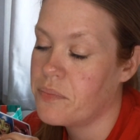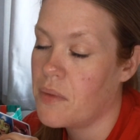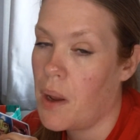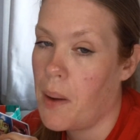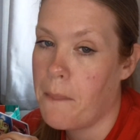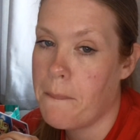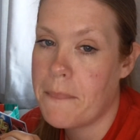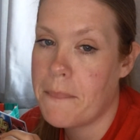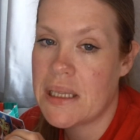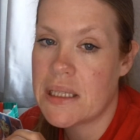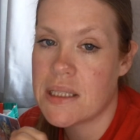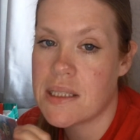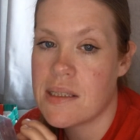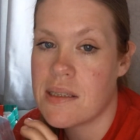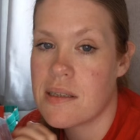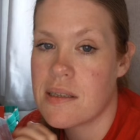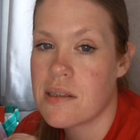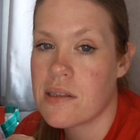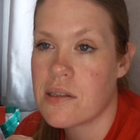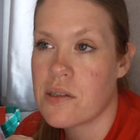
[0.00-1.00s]

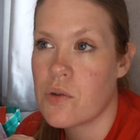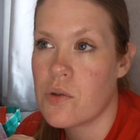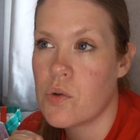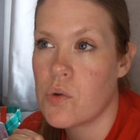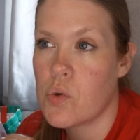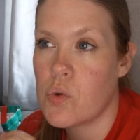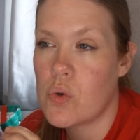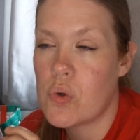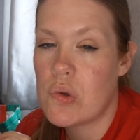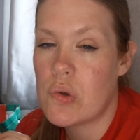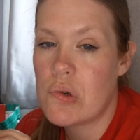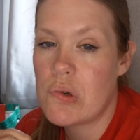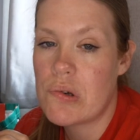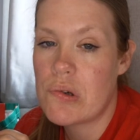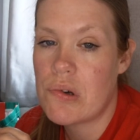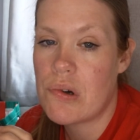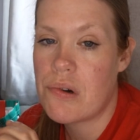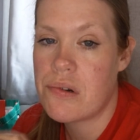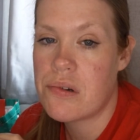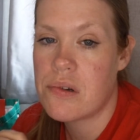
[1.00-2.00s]
mince or